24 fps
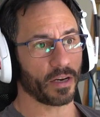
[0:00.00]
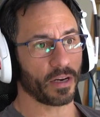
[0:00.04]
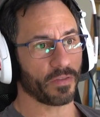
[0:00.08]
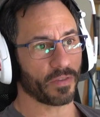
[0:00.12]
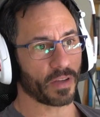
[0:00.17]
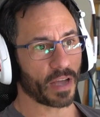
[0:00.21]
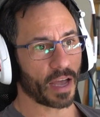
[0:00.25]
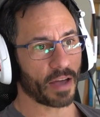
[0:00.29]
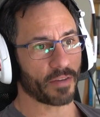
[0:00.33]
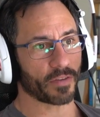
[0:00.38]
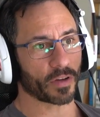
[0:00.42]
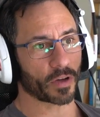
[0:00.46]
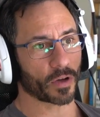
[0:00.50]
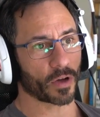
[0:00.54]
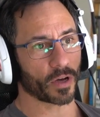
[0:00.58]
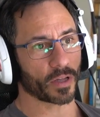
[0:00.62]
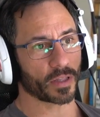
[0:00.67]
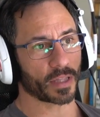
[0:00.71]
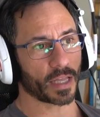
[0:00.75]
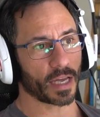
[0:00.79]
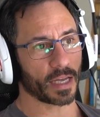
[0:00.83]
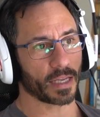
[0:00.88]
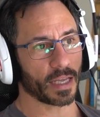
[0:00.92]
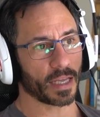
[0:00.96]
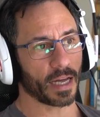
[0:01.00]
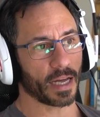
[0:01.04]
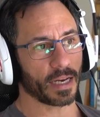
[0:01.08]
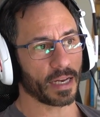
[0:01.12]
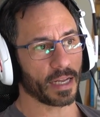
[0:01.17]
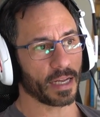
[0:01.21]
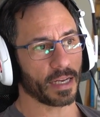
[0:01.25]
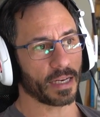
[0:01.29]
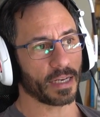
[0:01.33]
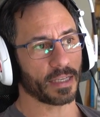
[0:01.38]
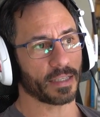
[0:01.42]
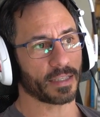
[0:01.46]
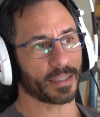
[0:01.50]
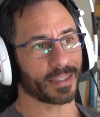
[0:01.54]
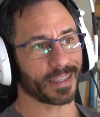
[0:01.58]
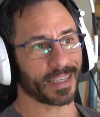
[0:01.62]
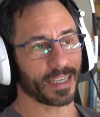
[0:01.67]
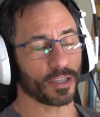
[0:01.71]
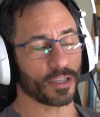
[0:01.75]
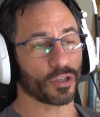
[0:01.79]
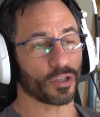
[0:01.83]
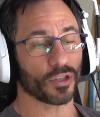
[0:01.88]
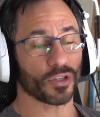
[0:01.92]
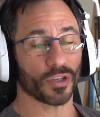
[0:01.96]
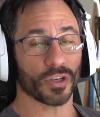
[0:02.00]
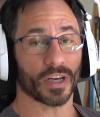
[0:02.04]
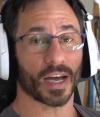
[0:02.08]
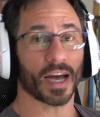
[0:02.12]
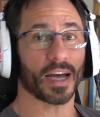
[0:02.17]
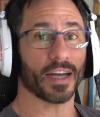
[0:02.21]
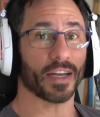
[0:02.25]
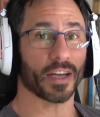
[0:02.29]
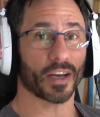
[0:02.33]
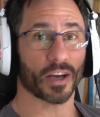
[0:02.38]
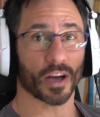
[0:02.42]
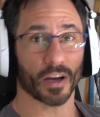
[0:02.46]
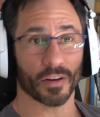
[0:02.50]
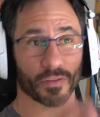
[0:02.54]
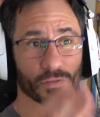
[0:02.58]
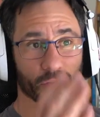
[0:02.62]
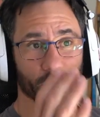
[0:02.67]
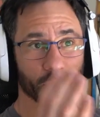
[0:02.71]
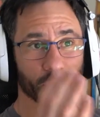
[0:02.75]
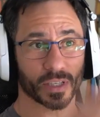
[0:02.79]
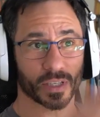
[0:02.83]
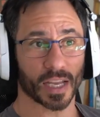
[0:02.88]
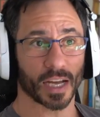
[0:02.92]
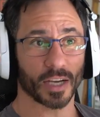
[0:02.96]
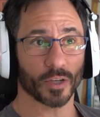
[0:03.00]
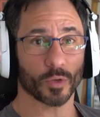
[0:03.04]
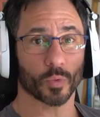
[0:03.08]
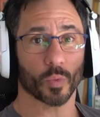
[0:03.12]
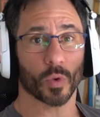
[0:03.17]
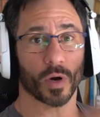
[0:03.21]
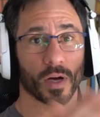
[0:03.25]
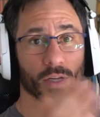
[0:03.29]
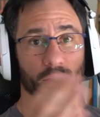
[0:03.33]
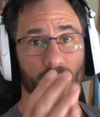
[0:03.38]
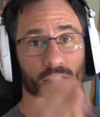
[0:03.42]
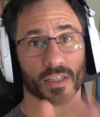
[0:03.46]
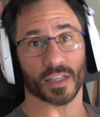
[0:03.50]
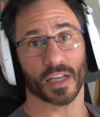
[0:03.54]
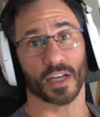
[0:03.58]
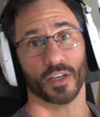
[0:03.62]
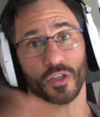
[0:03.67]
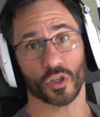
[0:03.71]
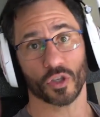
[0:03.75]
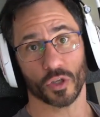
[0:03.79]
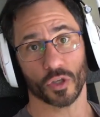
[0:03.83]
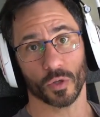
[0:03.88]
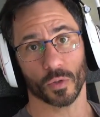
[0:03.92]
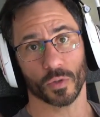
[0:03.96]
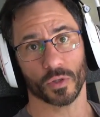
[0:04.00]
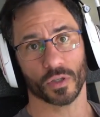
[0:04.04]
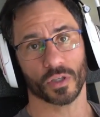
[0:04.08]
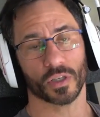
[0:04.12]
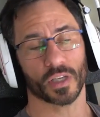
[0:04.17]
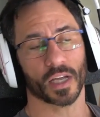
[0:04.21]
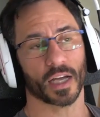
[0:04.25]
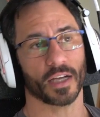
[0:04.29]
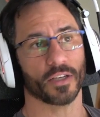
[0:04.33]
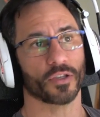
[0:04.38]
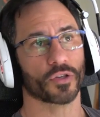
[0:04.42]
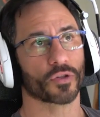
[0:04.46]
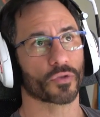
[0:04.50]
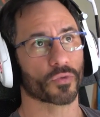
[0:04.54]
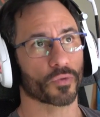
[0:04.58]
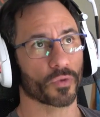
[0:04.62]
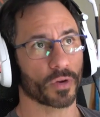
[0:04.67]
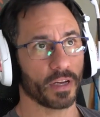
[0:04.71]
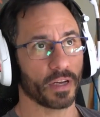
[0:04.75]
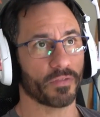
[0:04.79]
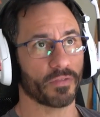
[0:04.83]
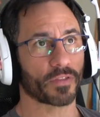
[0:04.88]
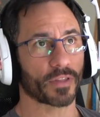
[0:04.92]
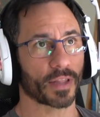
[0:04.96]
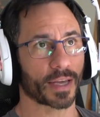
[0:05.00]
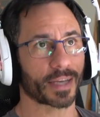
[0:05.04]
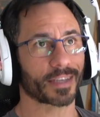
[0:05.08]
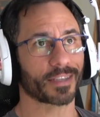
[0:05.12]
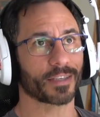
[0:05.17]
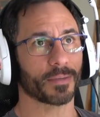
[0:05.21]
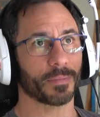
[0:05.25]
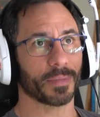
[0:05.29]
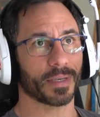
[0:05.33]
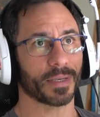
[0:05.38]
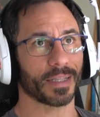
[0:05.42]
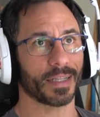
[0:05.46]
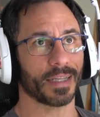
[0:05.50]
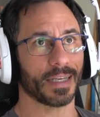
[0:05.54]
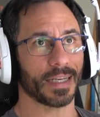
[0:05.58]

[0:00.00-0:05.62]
If you haven't got that yet, it teaches you how you go from stage 1, stage 2, and stage 3 flexibility.